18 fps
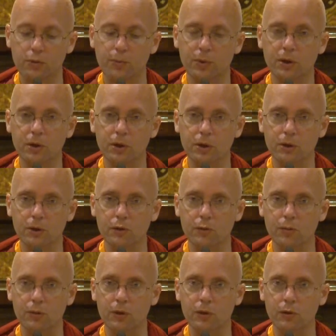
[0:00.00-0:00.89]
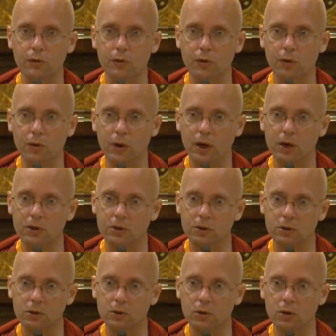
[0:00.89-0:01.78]
Experience means that you
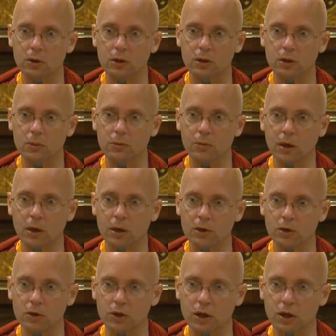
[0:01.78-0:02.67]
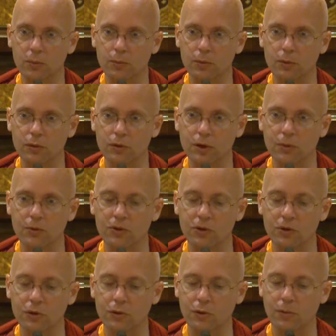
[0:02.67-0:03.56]
actually look at the mind, you take
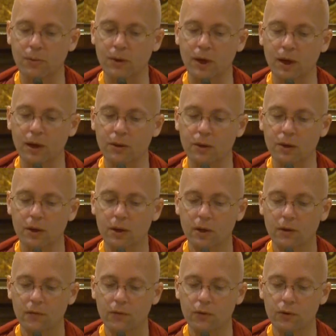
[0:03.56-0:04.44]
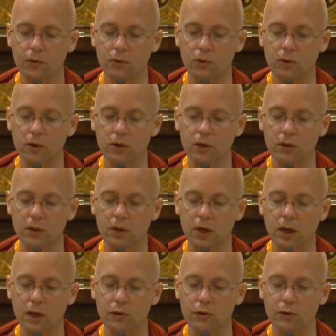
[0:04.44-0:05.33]
perception as the path, you look at
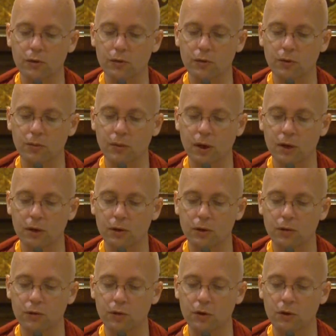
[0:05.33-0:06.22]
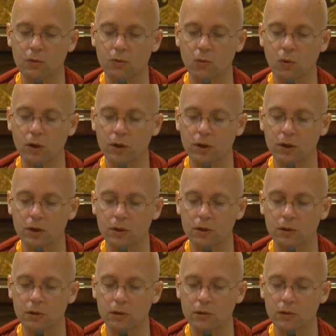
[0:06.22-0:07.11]
the essence of the mind to see what
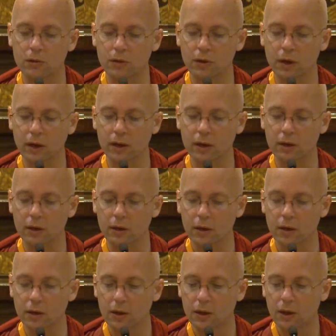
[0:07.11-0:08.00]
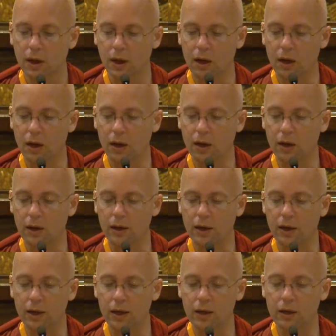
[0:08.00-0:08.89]
it is like,
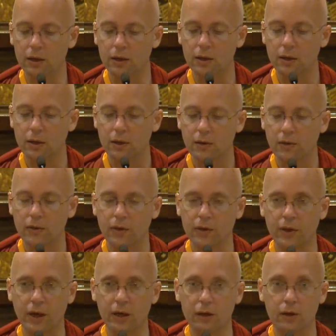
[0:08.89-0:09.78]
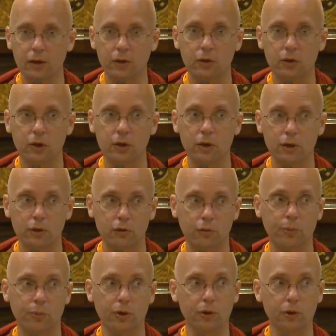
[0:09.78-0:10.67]
and that you get an
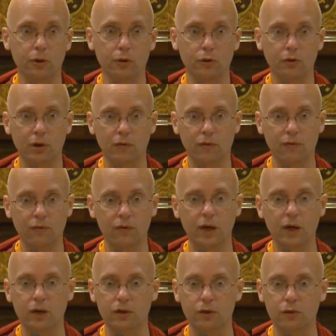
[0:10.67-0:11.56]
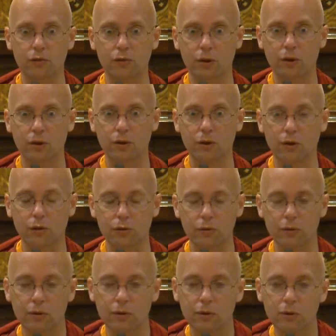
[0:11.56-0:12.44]
experience, you have a flash, it's like
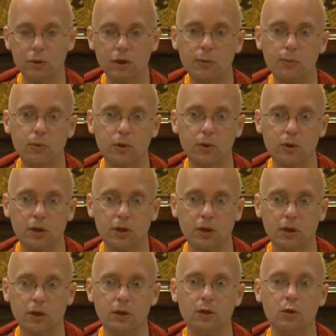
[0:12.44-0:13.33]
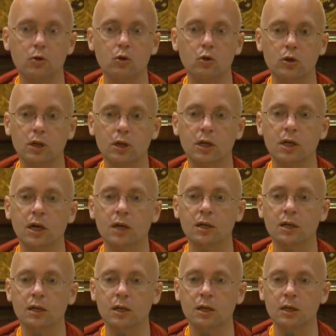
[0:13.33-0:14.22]
this, and then you keep looking, and you look
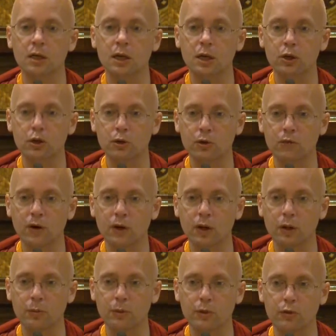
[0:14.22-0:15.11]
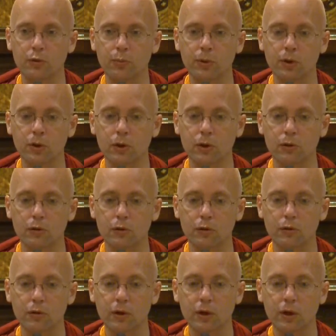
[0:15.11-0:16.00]
again and again, you develop
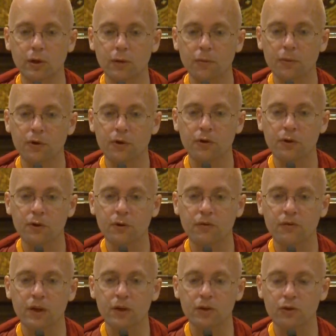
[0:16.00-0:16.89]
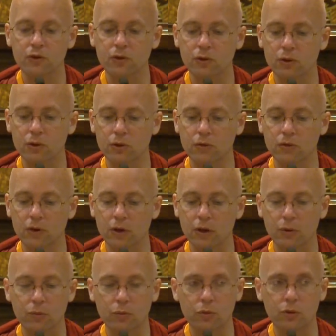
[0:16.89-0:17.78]
experiences, until eventually you
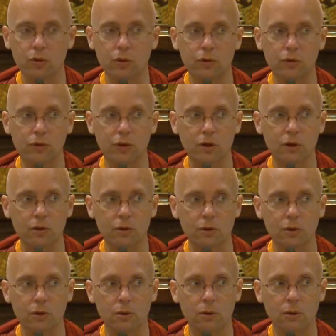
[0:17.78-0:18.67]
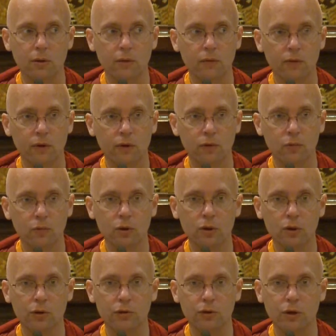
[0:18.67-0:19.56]
develop realization. And
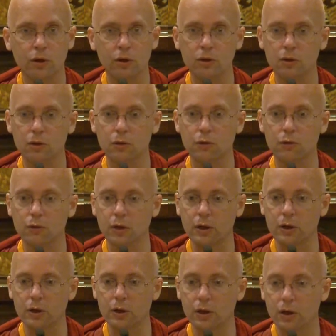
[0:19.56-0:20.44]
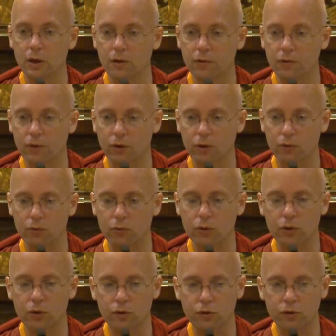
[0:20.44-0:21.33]
realization is like a
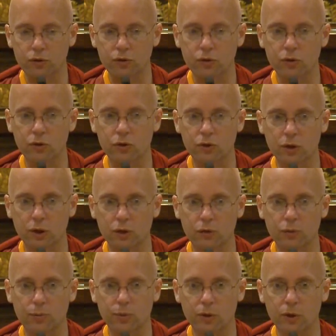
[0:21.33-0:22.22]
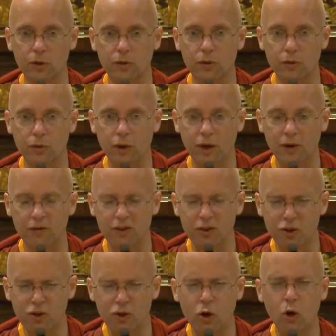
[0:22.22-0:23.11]
real certain experience. You
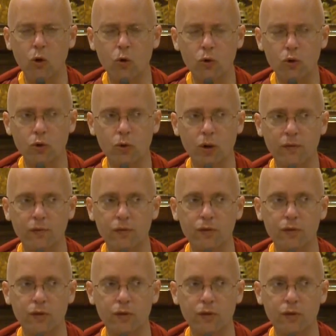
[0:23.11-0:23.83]
have know you